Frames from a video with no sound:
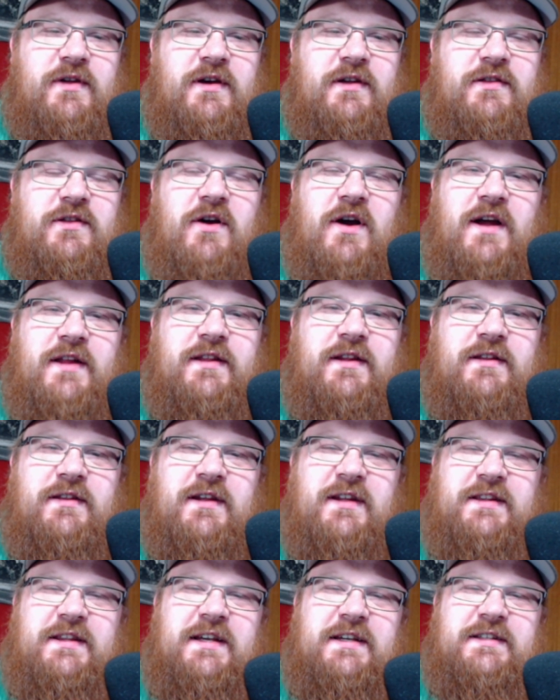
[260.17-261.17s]
thought
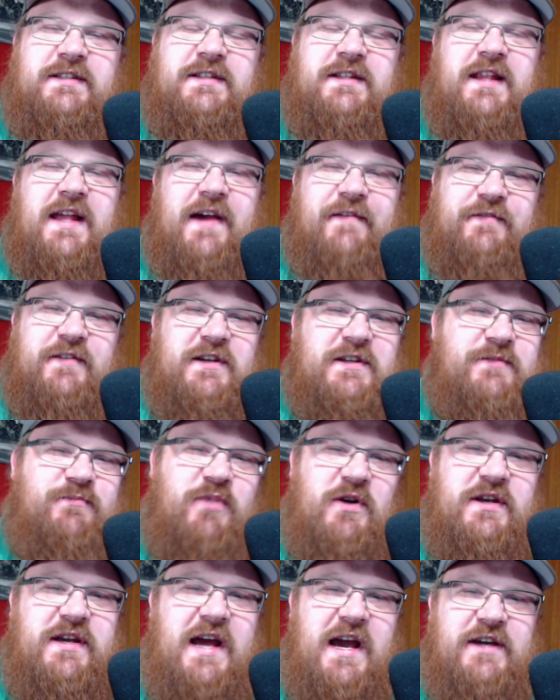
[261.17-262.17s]
that this leftist
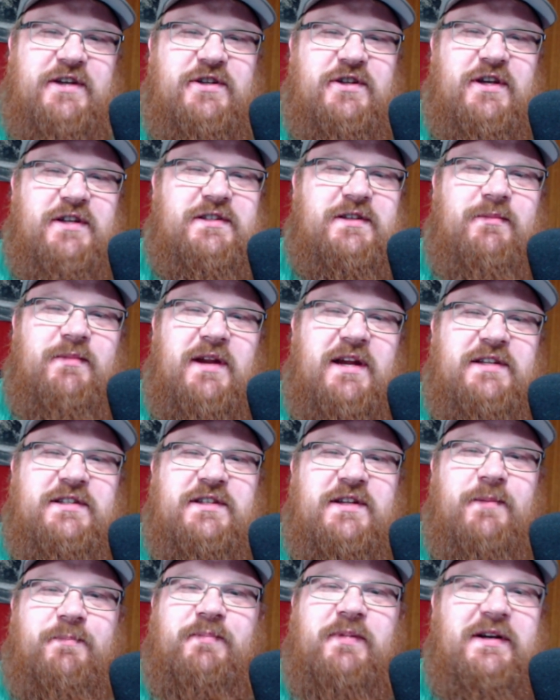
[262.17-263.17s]
protectionism needs
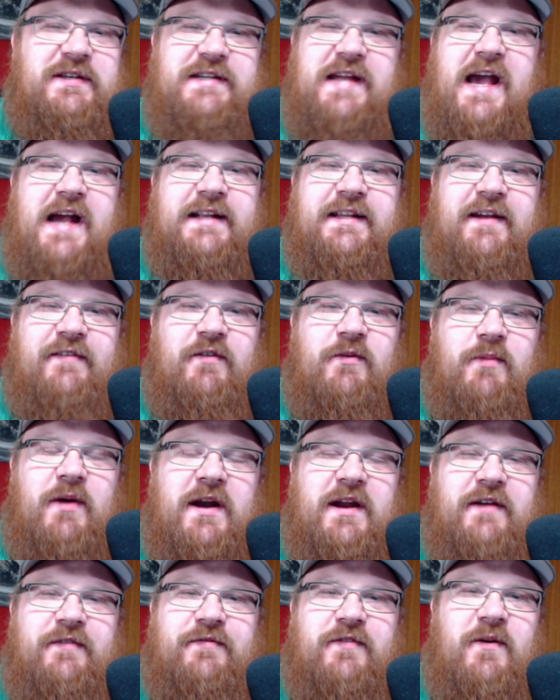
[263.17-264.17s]
to protect
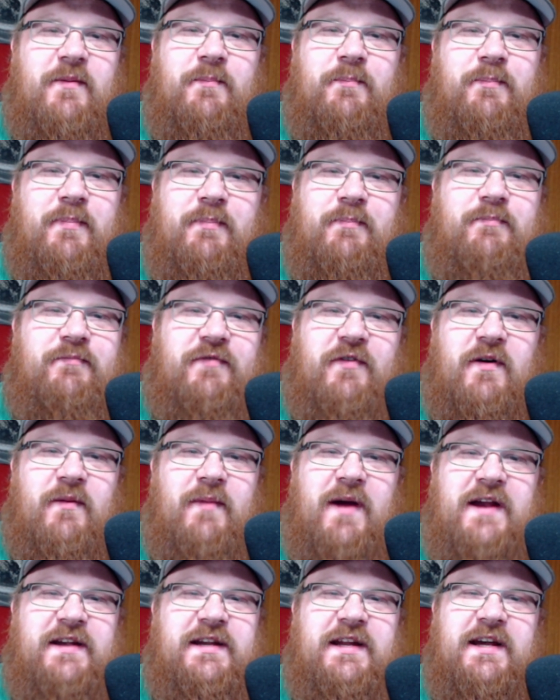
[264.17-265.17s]
everybody from
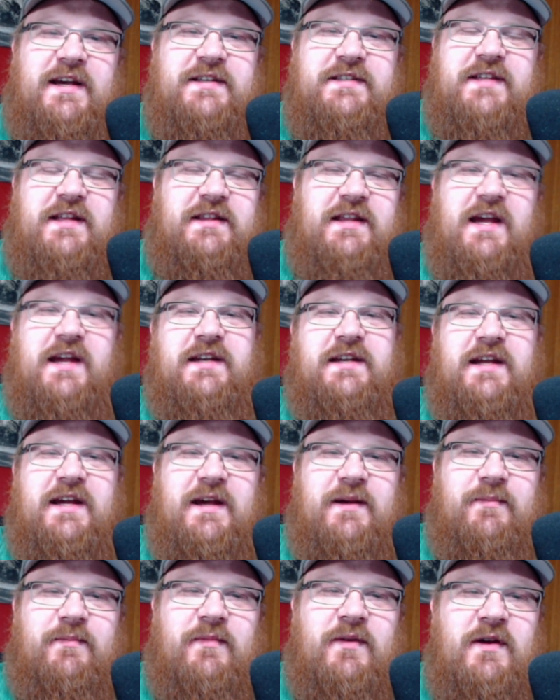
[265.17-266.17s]
ideas that they
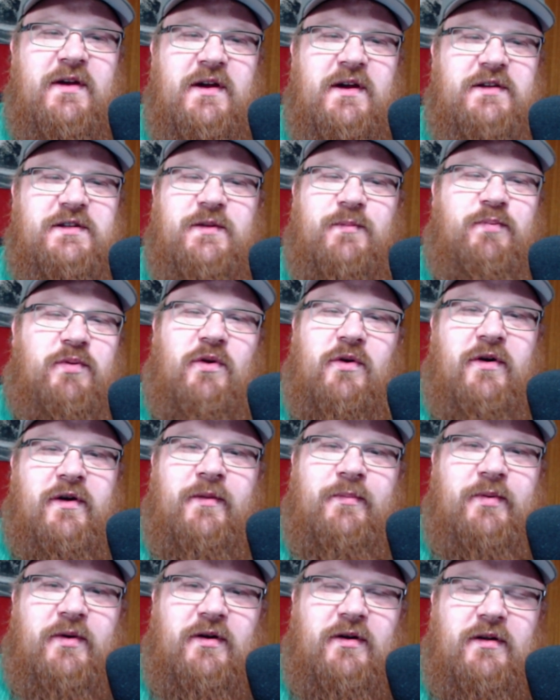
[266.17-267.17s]
deem
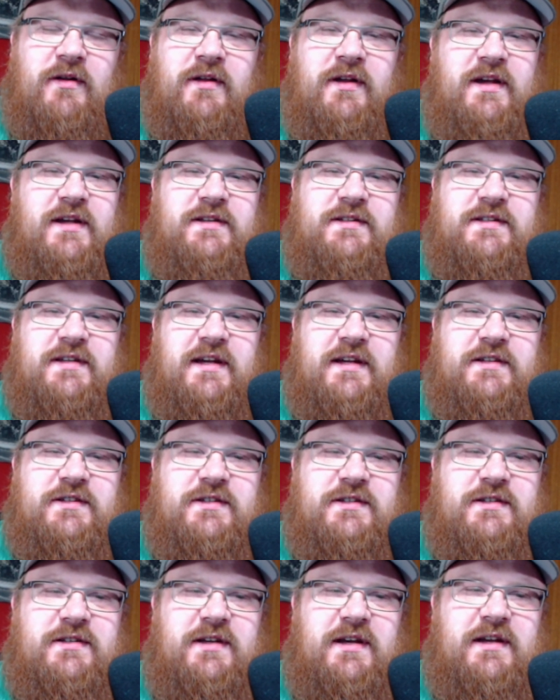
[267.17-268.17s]
deplorable
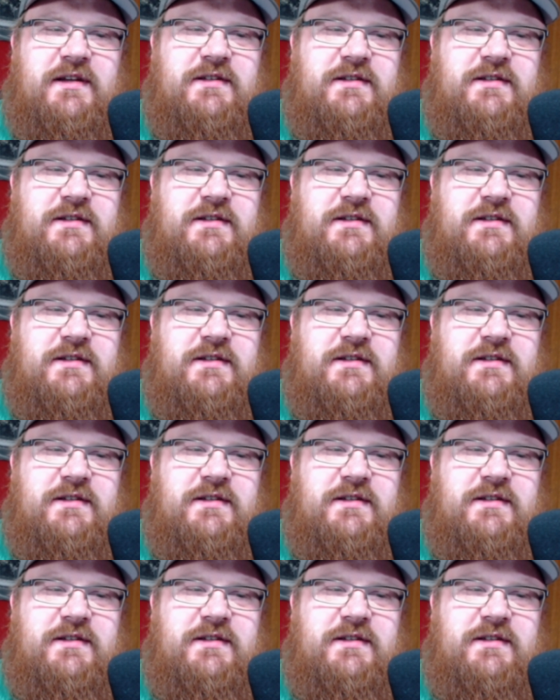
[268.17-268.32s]
it's